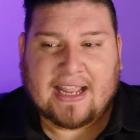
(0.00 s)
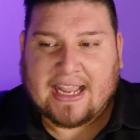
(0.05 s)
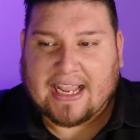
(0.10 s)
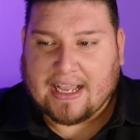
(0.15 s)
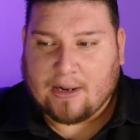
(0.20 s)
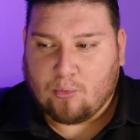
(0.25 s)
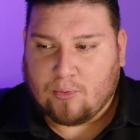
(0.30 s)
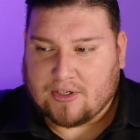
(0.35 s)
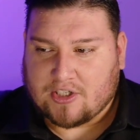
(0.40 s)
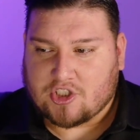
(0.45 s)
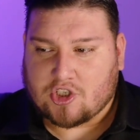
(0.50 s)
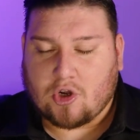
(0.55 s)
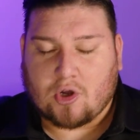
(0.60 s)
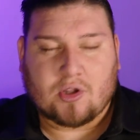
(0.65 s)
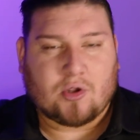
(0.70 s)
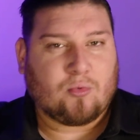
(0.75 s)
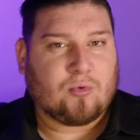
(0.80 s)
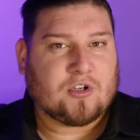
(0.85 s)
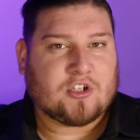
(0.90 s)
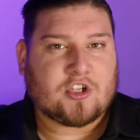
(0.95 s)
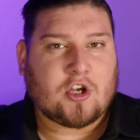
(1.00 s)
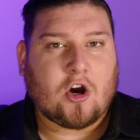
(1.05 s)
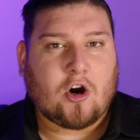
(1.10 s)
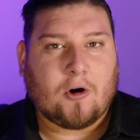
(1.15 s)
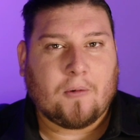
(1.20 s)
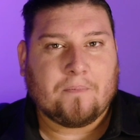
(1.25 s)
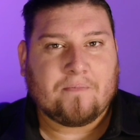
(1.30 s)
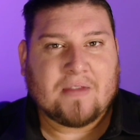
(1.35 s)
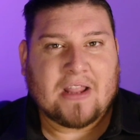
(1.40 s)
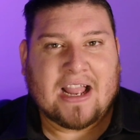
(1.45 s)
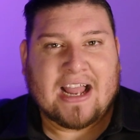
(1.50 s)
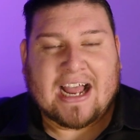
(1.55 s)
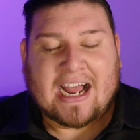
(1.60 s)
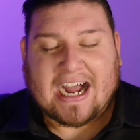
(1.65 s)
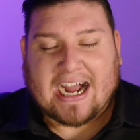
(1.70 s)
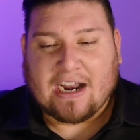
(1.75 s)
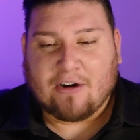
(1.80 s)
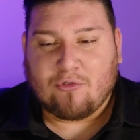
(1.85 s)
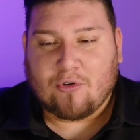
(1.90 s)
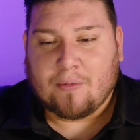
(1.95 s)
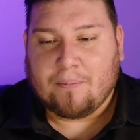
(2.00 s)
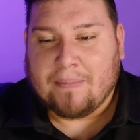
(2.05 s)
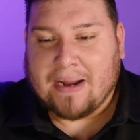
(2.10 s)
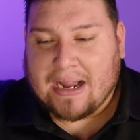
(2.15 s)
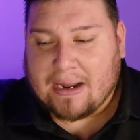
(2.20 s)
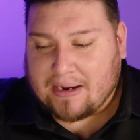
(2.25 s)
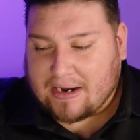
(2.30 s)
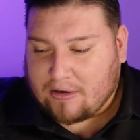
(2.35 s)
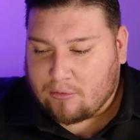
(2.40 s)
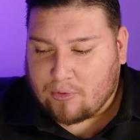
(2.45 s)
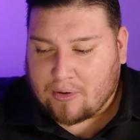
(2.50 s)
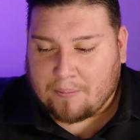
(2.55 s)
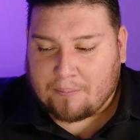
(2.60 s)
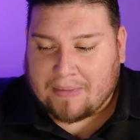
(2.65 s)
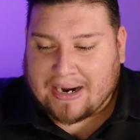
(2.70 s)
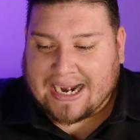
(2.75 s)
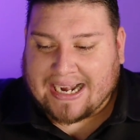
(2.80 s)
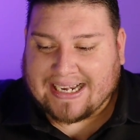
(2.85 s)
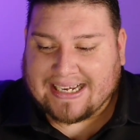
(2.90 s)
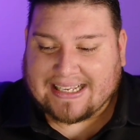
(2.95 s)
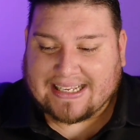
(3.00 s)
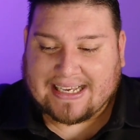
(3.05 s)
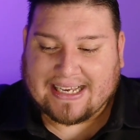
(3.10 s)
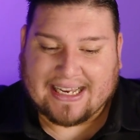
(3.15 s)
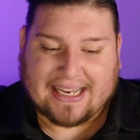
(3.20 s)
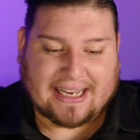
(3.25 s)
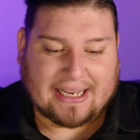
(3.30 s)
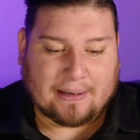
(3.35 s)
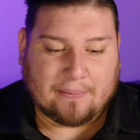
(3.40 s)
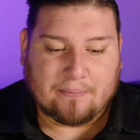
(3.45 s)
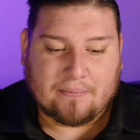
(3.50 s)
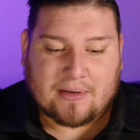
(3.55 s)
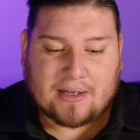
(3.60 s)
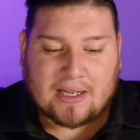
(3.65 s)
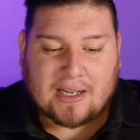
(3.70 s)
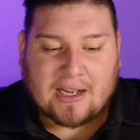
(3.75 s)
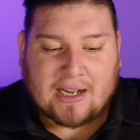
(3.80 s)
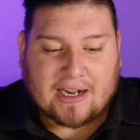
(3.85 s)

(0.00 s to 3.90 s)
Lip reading: And we saw the result. I reminded him